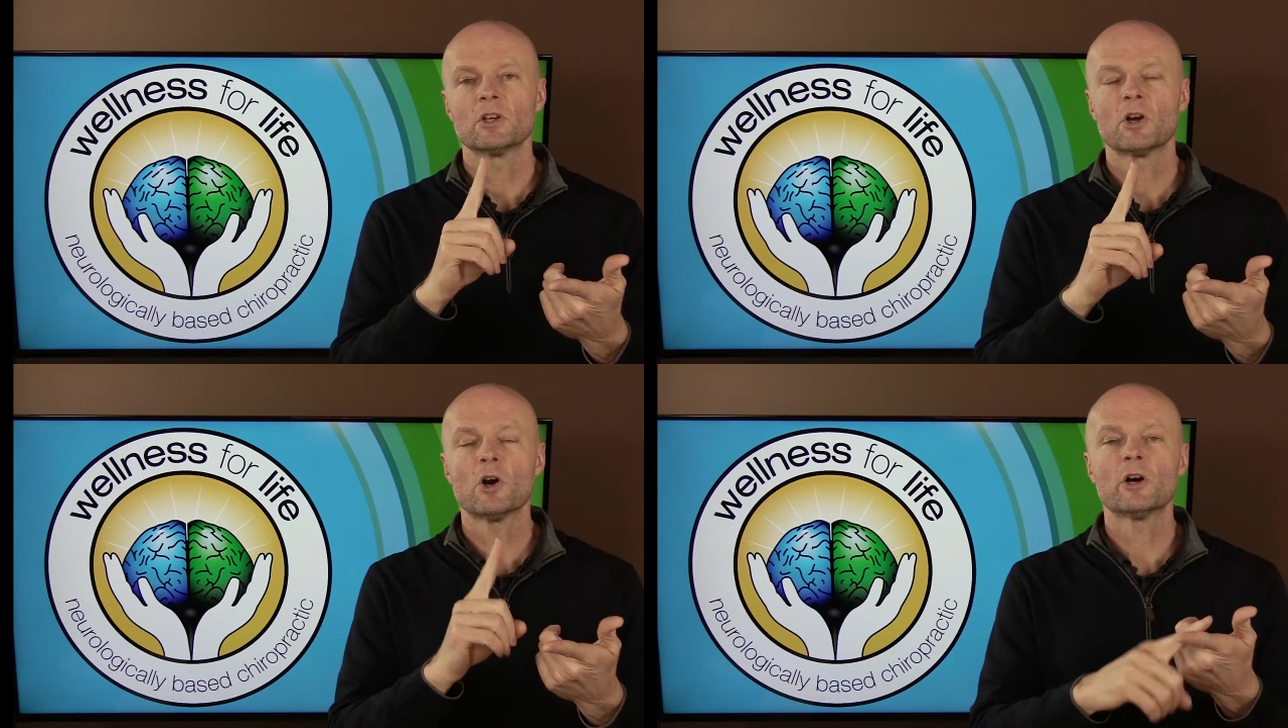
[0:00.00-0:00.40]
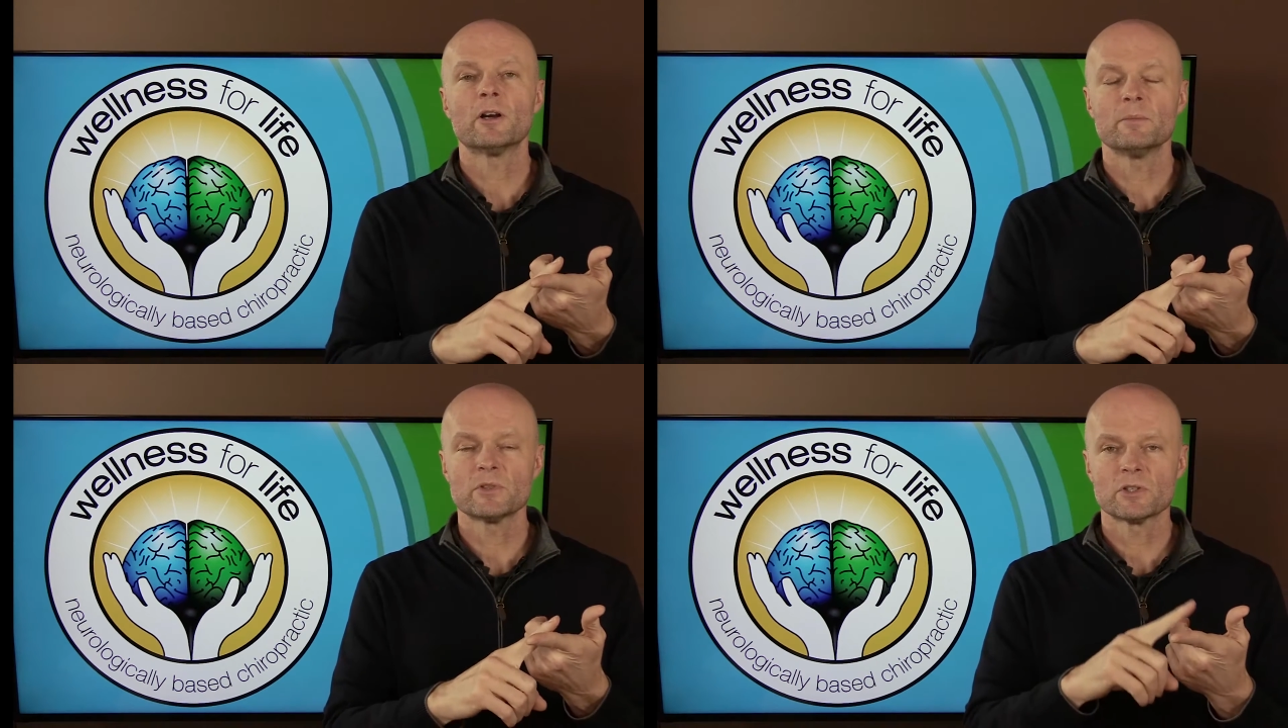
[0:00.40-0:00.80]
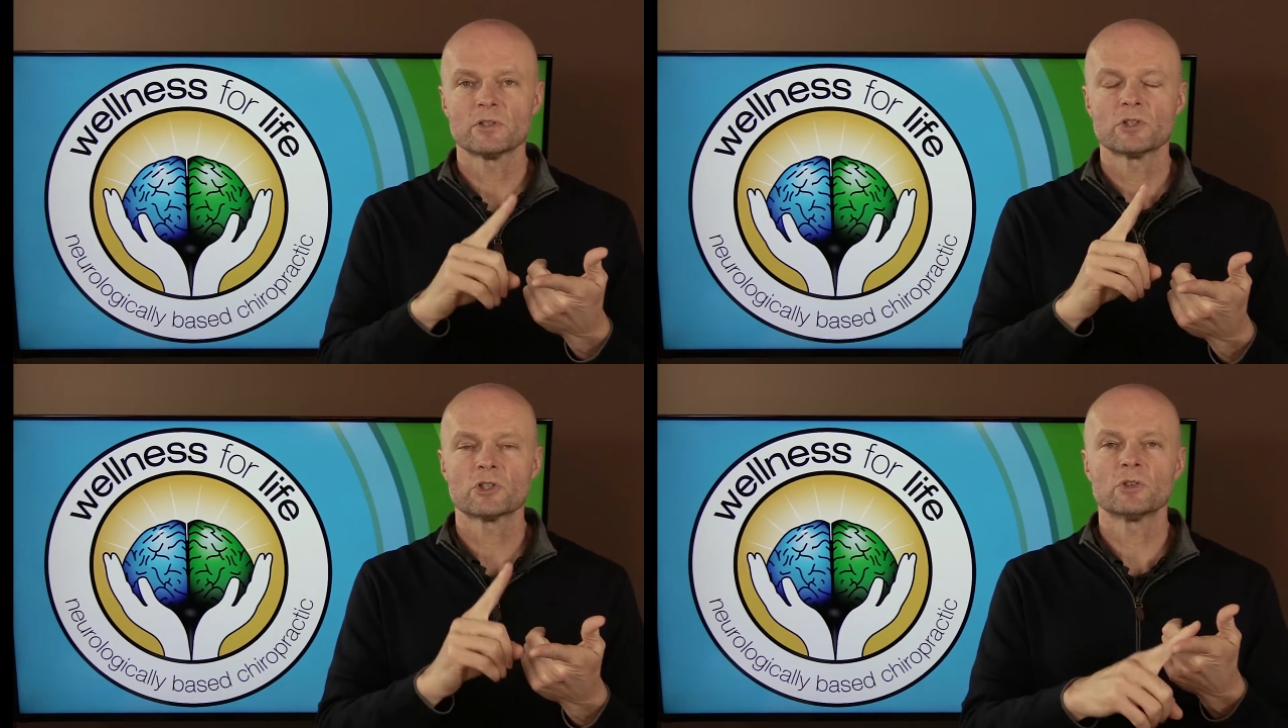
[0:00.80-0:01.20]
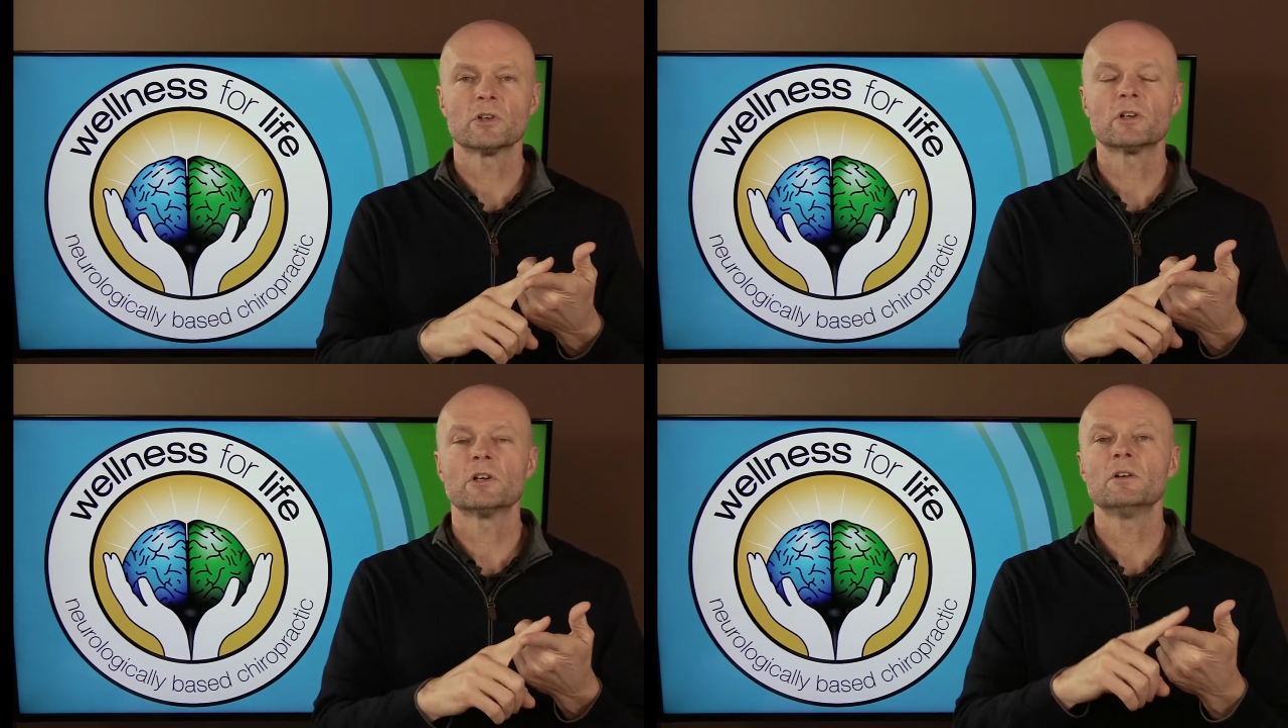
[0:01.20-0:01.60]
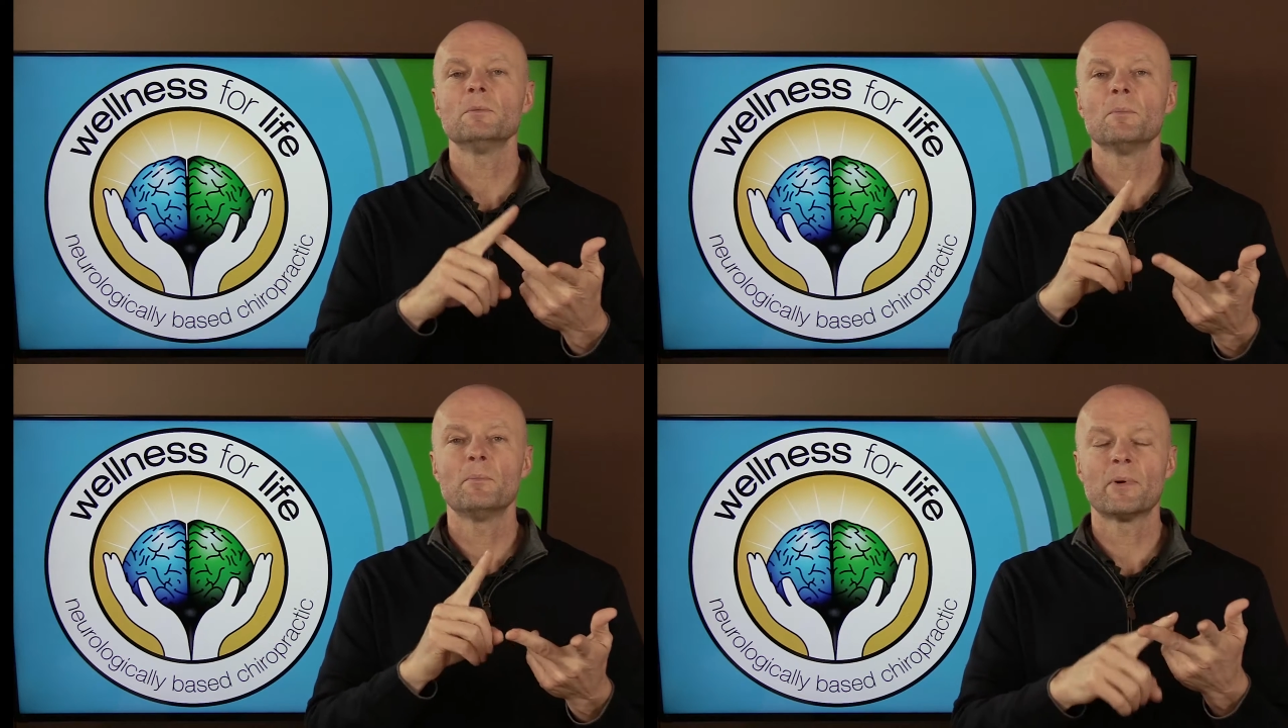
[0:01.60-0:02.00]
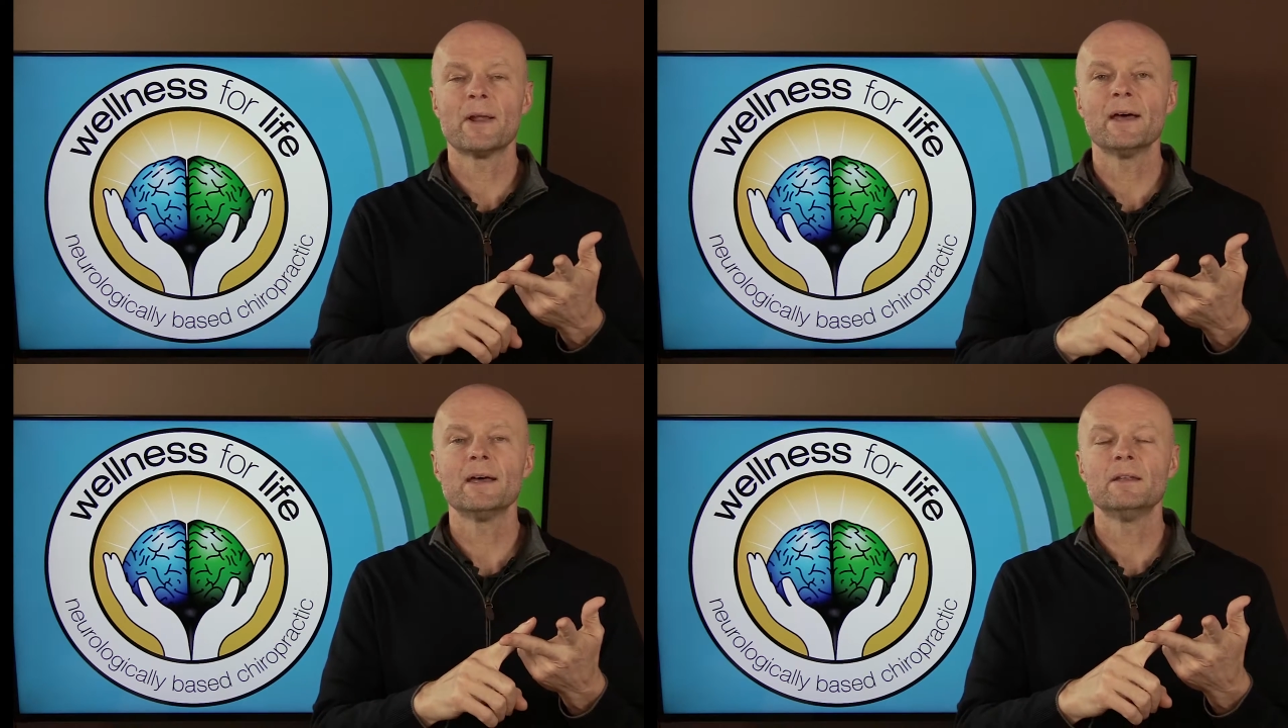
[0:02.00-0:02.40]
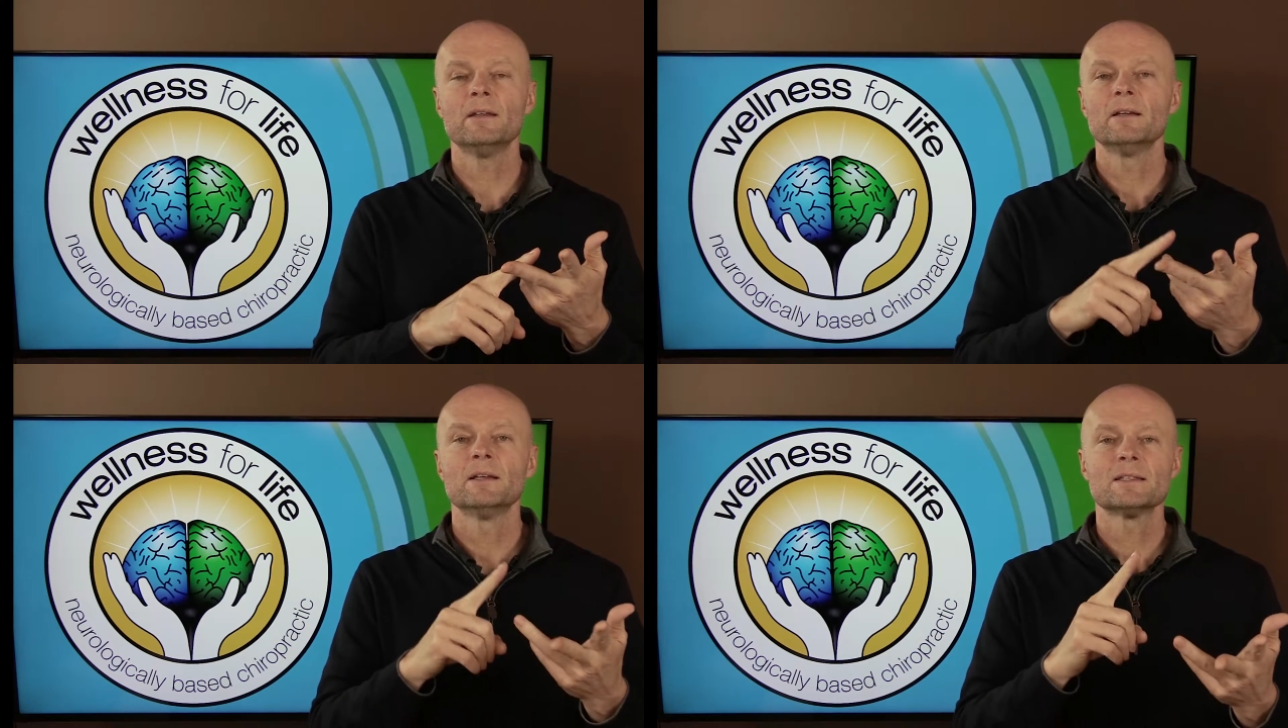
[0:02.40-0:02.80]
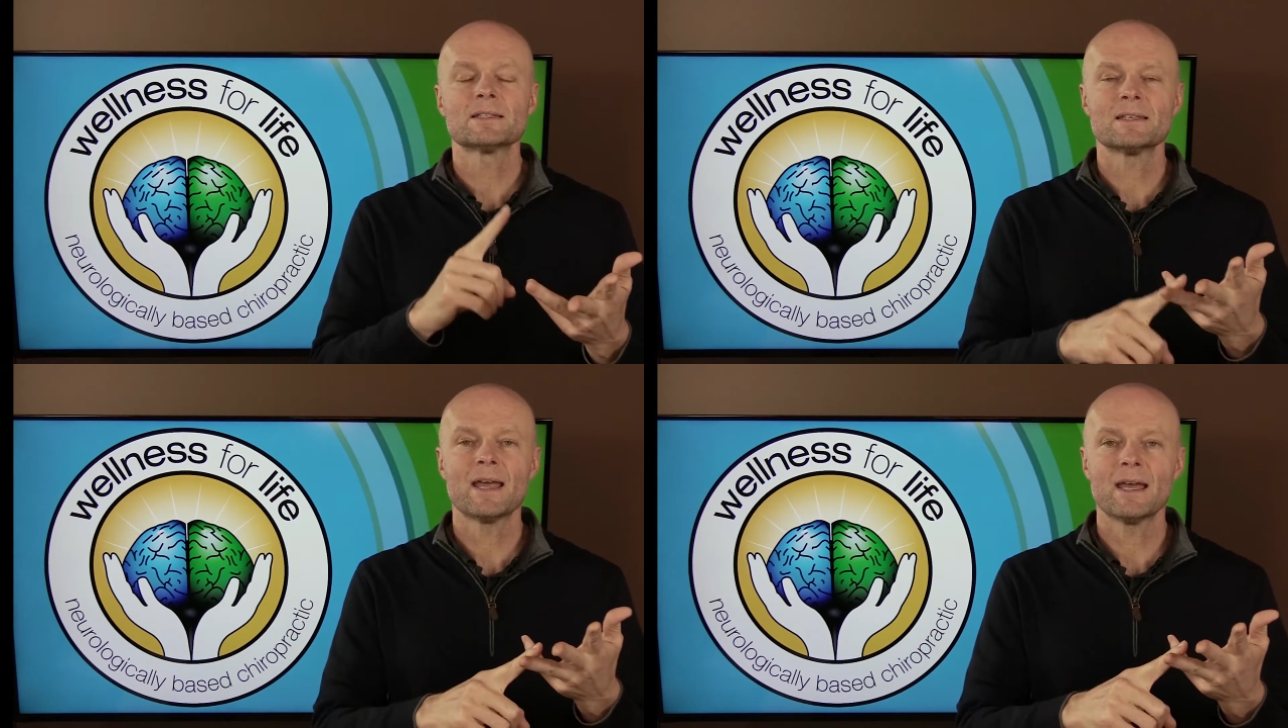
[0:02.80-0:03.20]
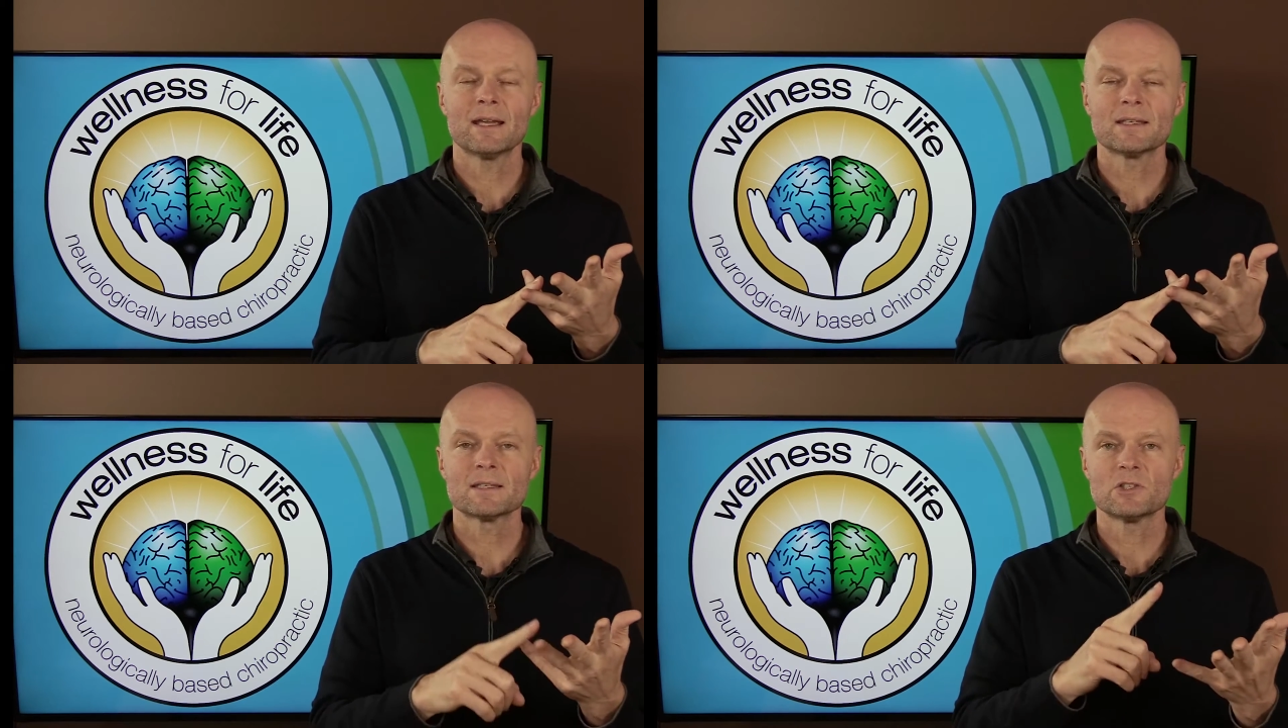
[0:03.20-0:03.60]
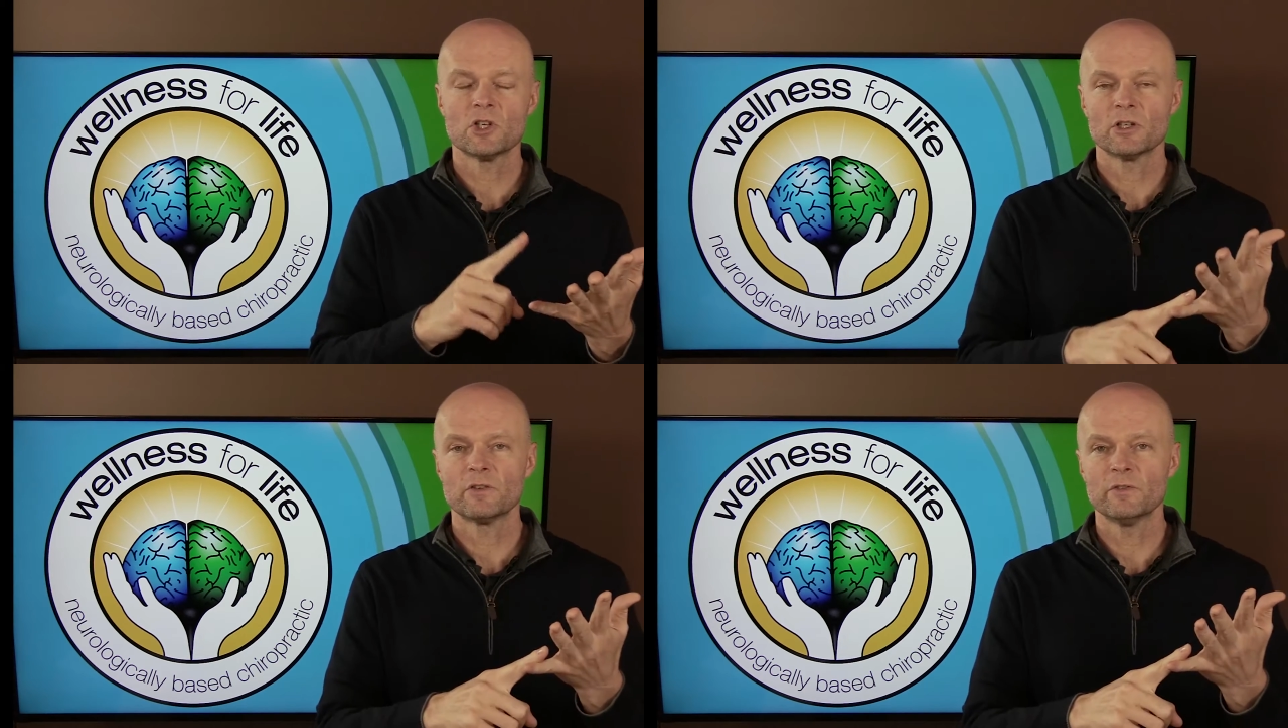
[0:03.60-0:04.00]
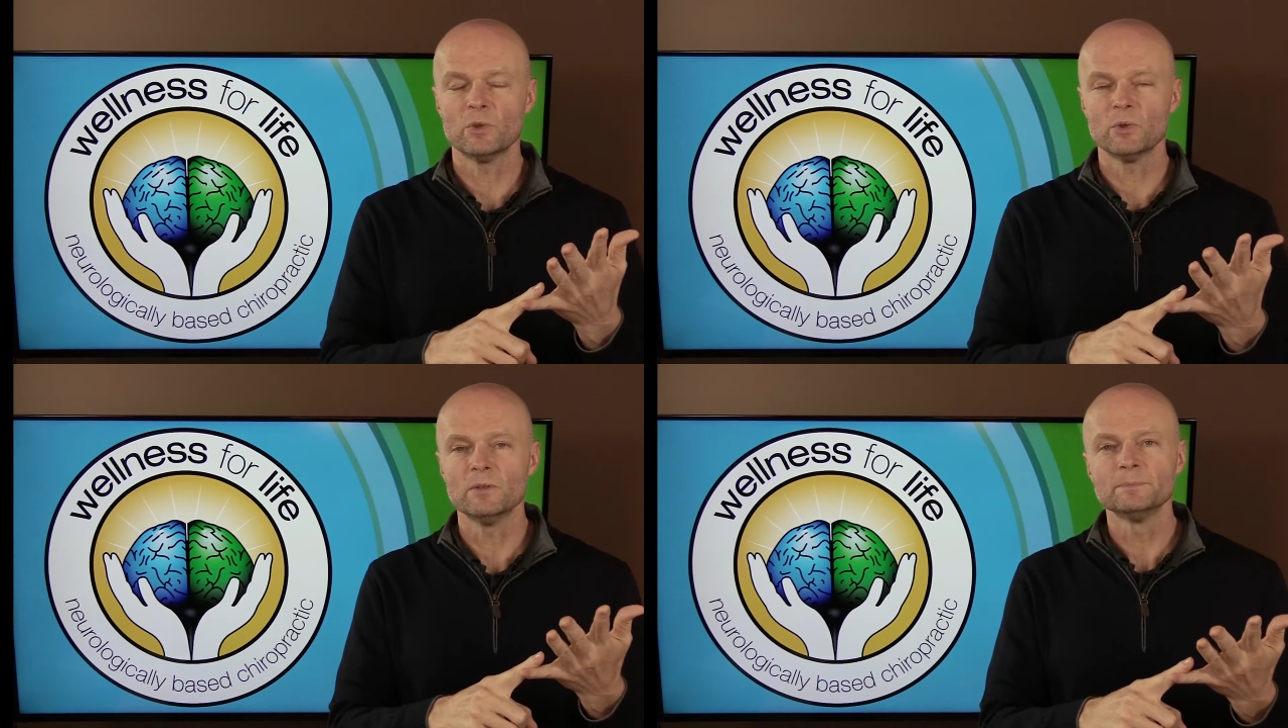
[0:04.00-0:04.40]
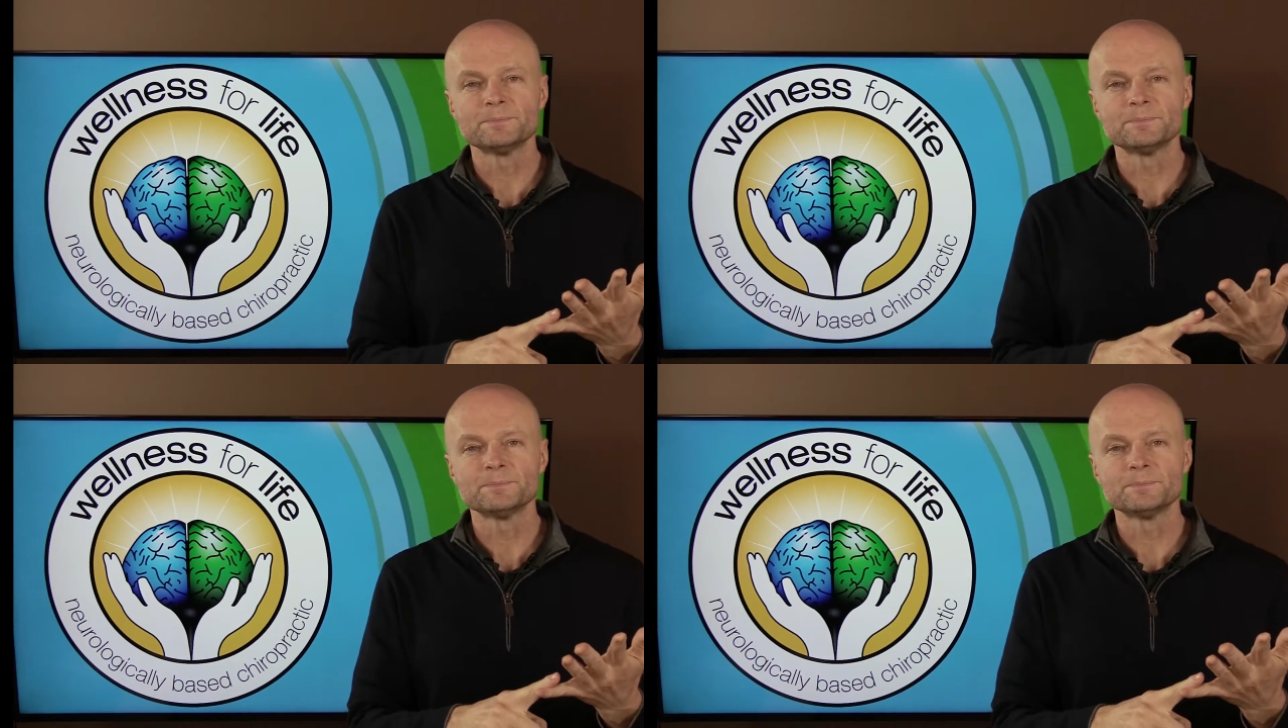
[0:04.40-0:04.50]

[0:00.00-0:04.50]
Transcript: carbs, sugar, bread, snacks, junk food.